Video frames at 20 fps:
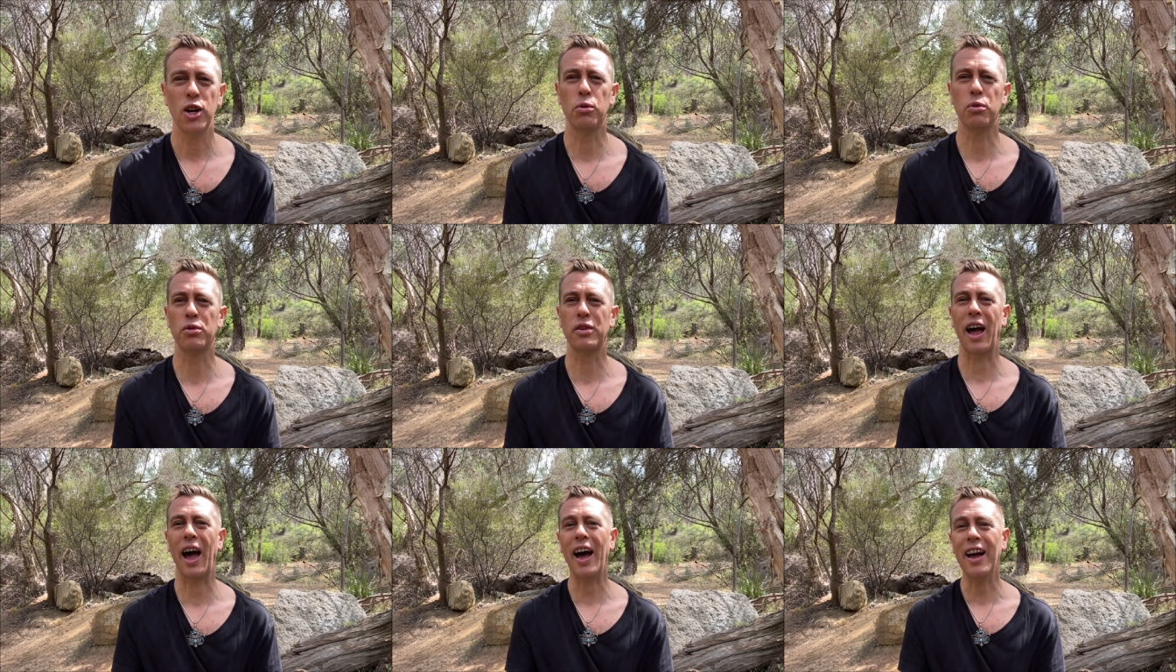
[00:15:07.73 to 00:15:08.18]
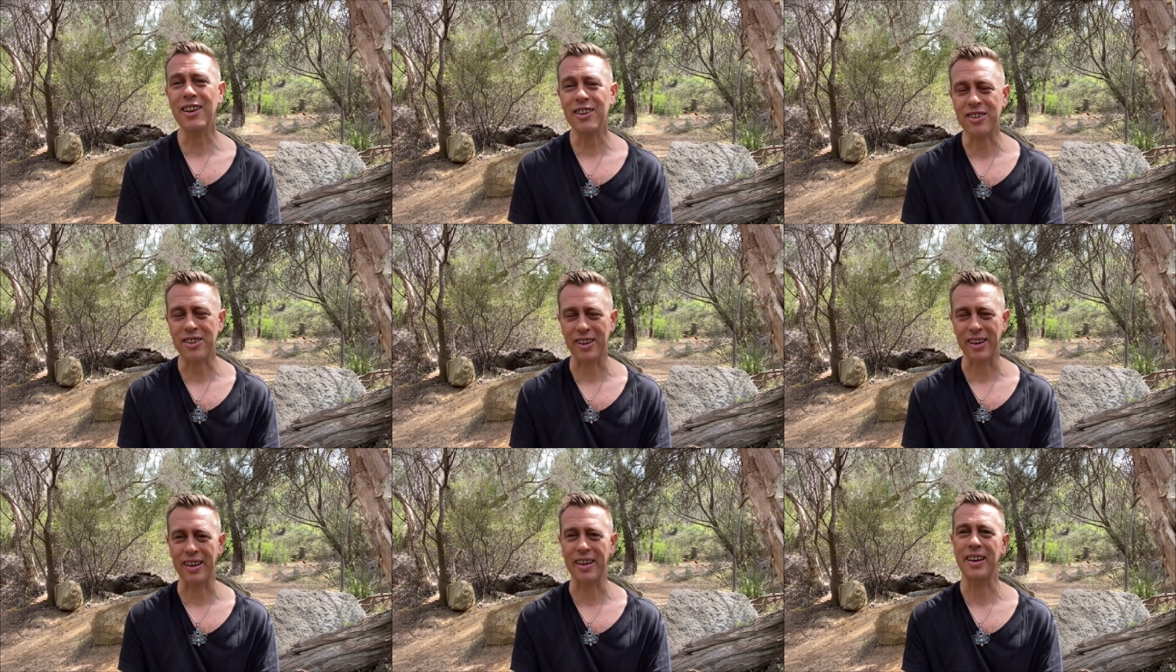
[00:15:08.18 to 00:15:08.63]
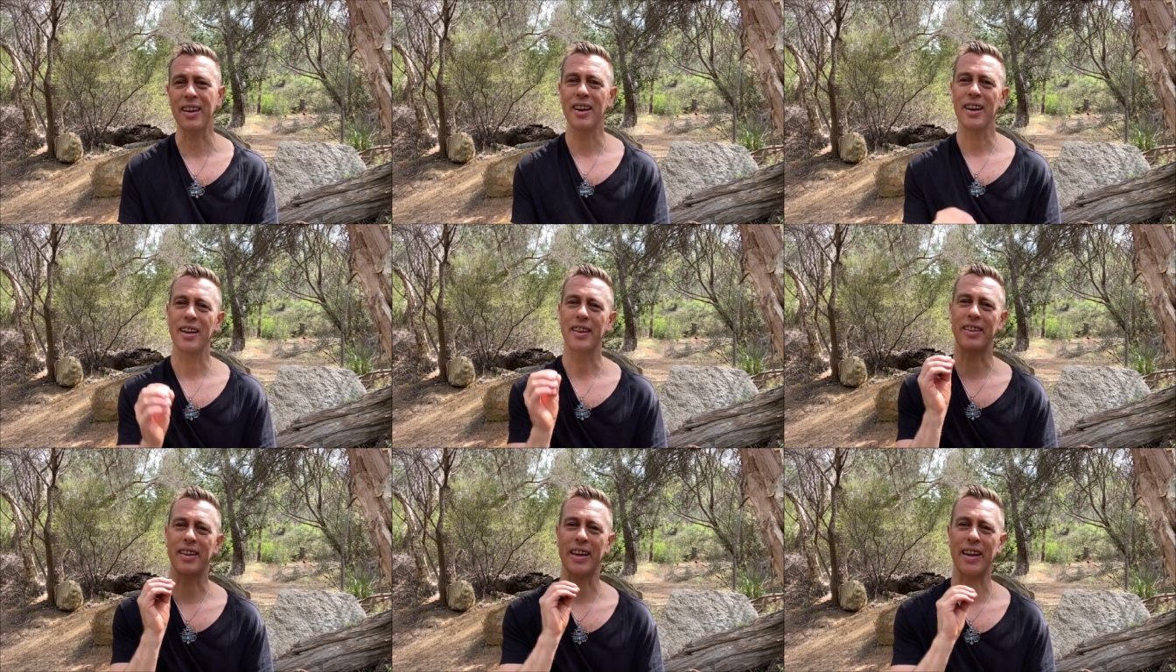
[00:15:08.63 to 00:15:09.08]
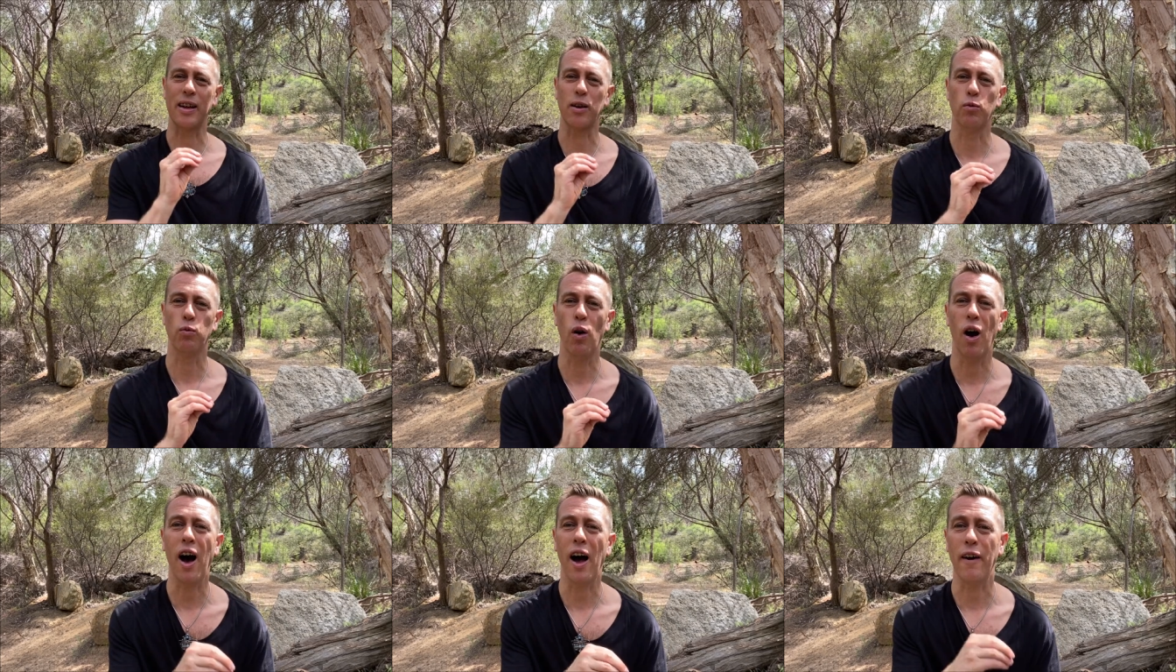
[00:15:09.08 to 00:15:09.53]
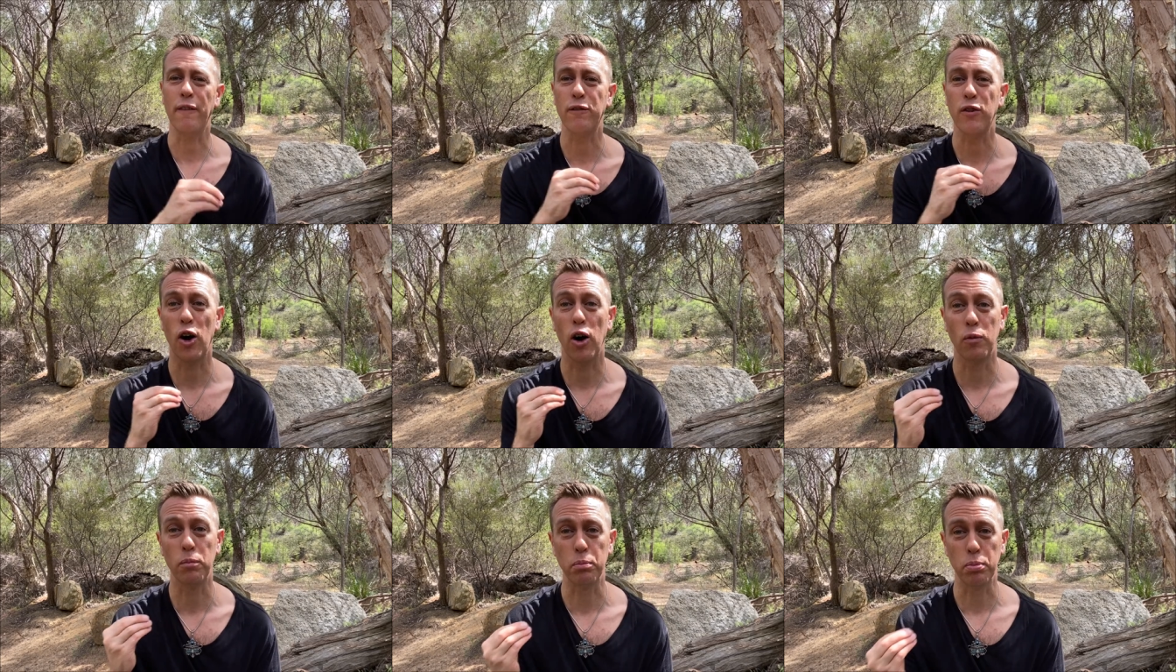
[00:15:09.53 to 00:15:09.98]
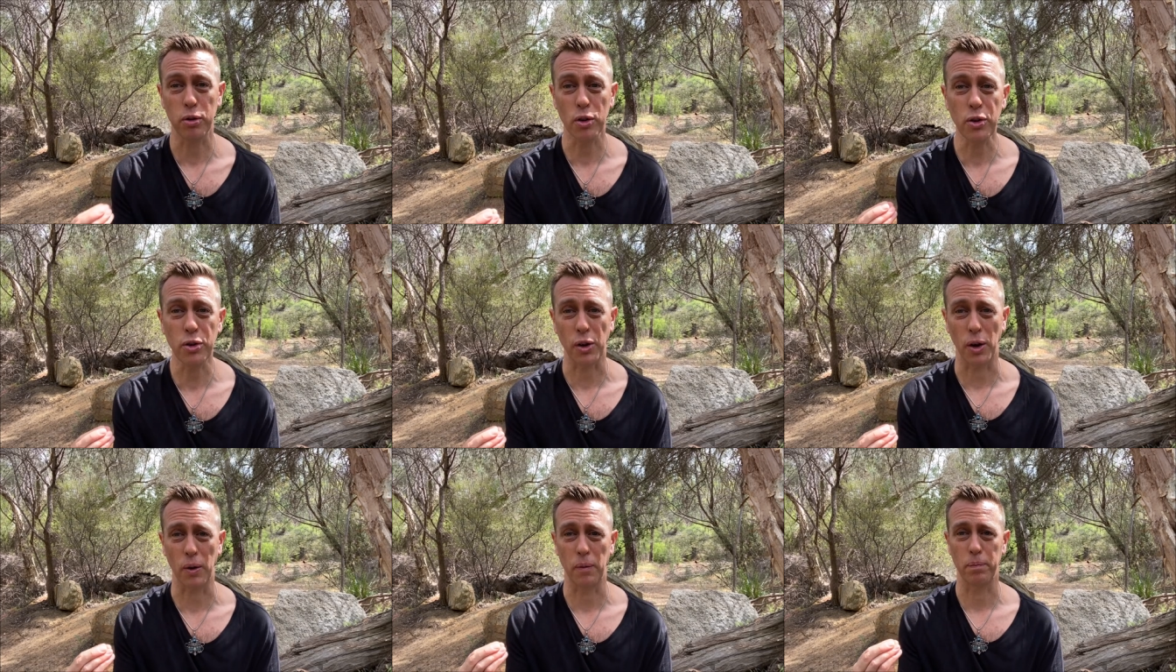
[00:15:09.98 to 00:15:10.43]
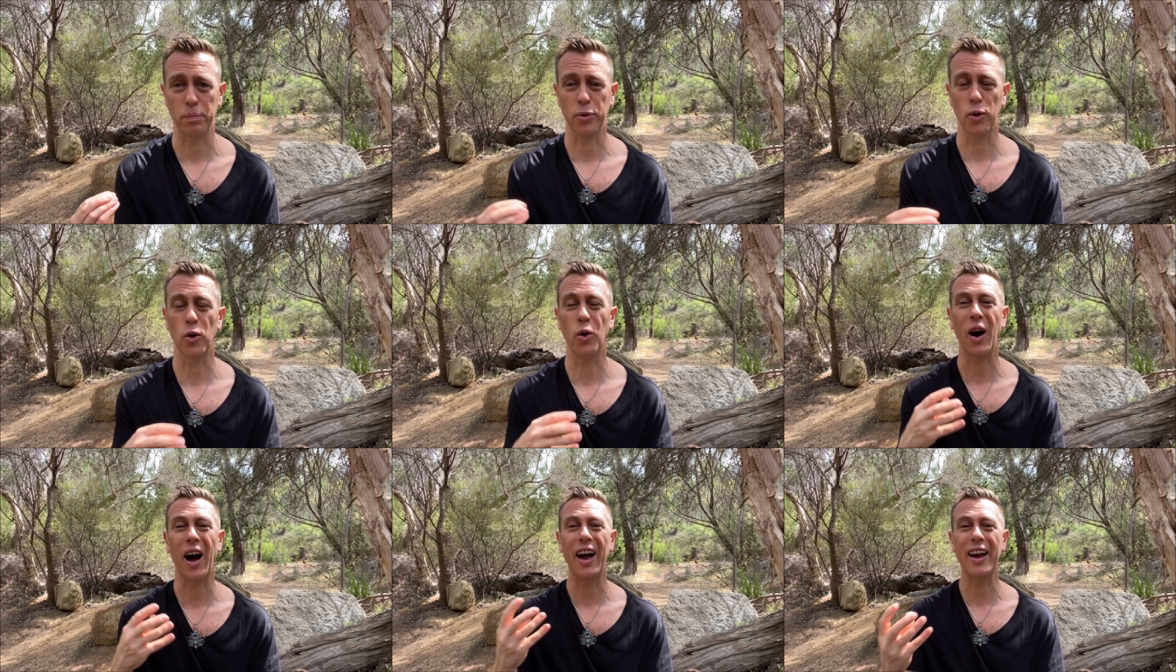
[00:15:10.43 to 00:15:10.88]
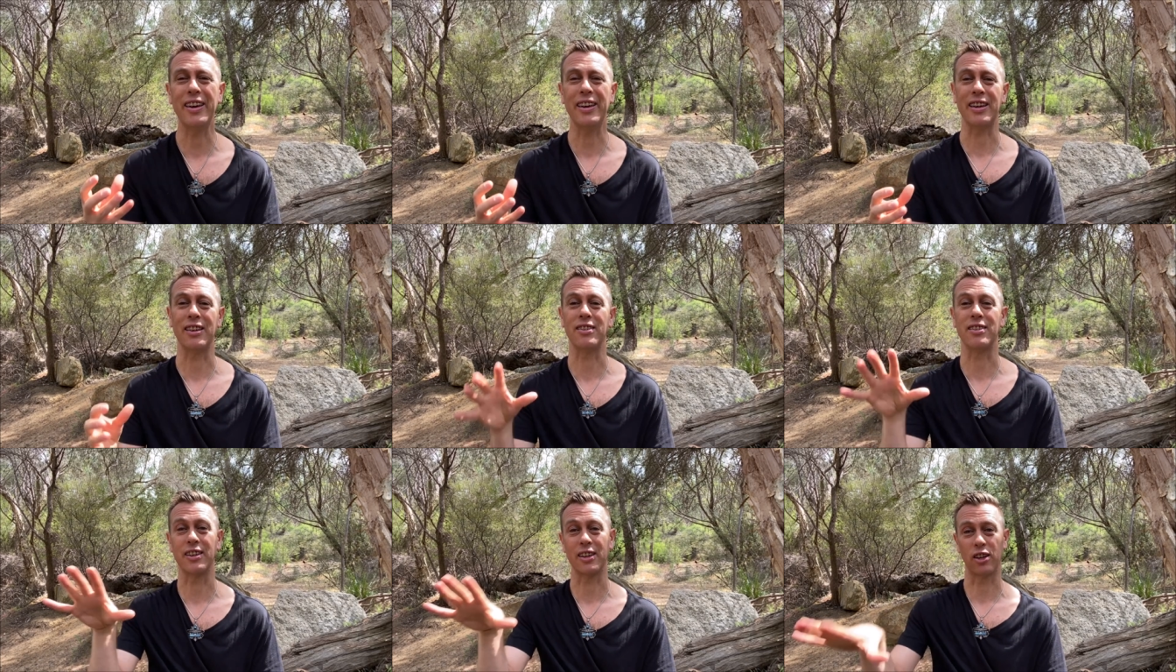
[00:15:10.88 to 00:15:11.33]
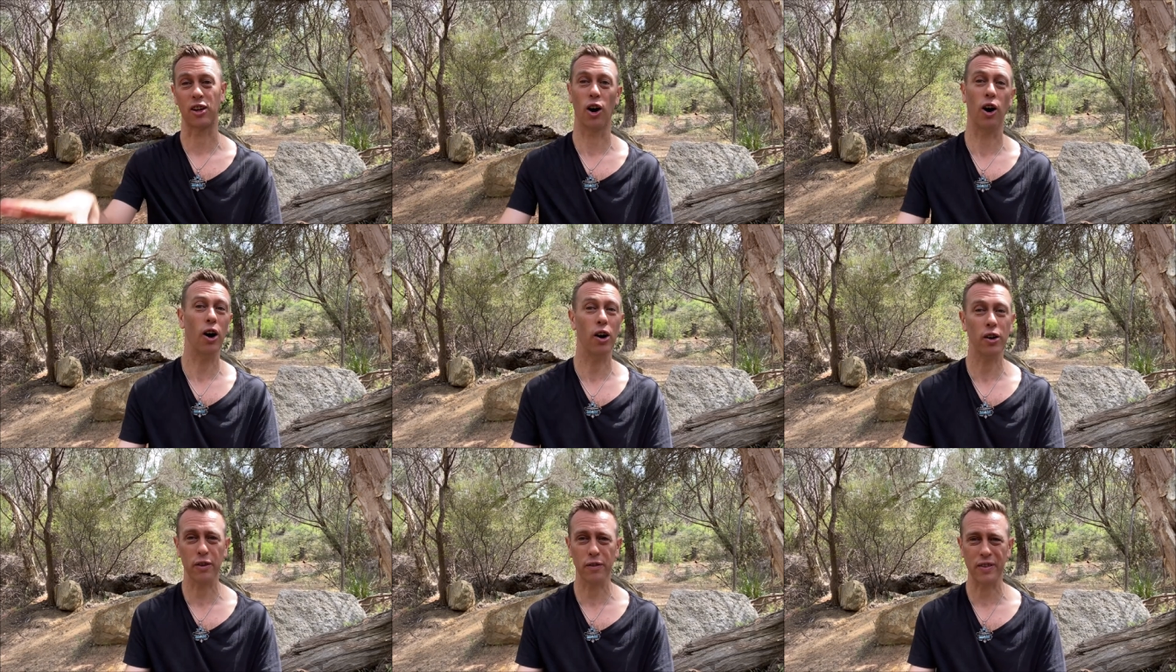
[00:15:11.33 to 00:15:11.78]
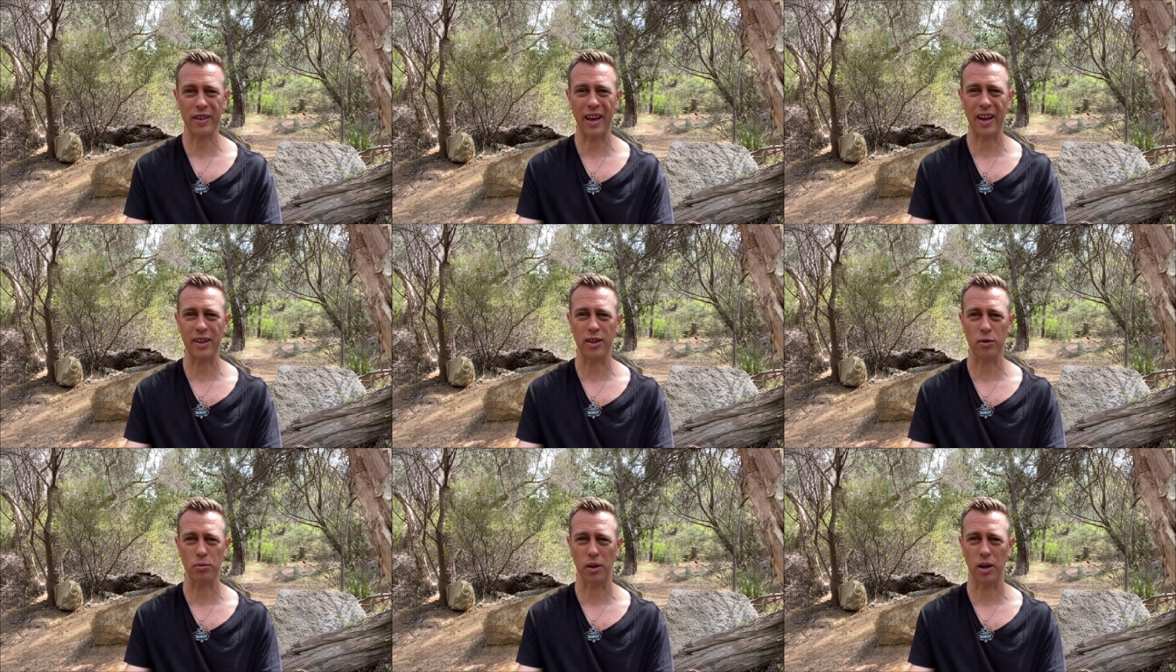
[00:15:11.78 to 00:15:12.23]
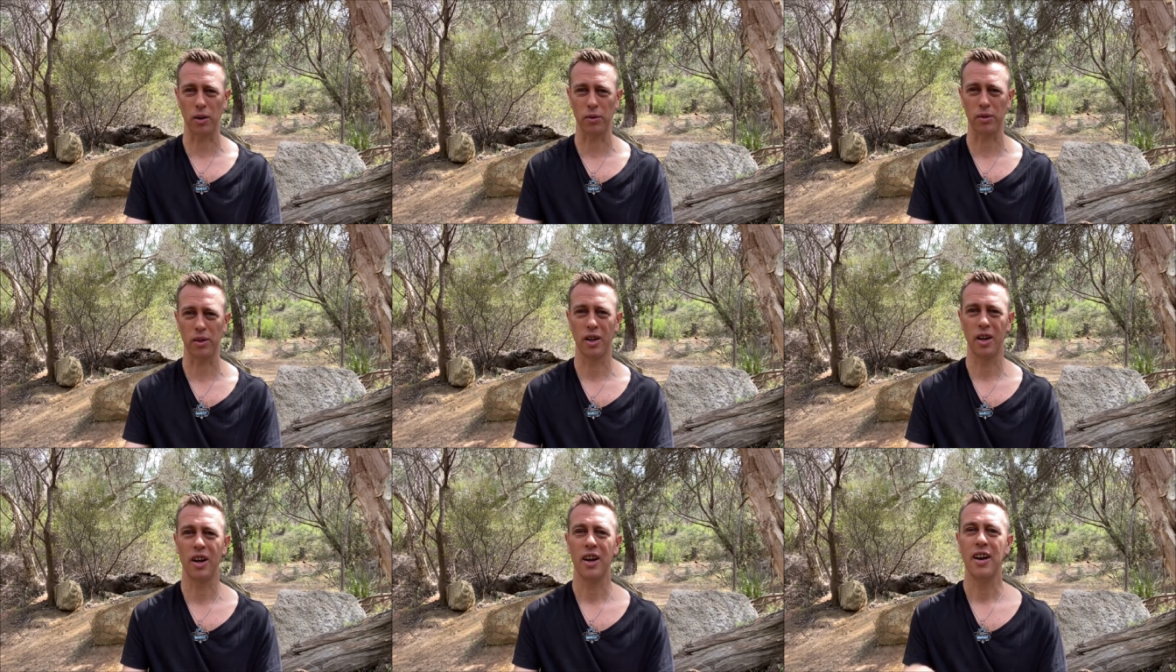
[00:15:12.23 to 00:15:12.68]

who was actually the wife of Pluto, or Hades, the god of the underworld.